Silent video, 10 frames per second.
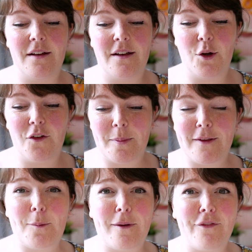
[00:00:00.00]
You don't have to be
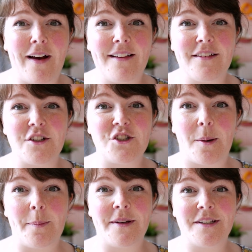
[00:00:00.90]
super fast and
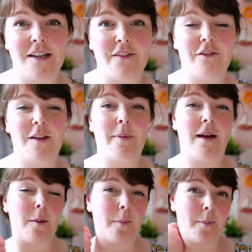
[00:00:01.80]
jump into giving feedback,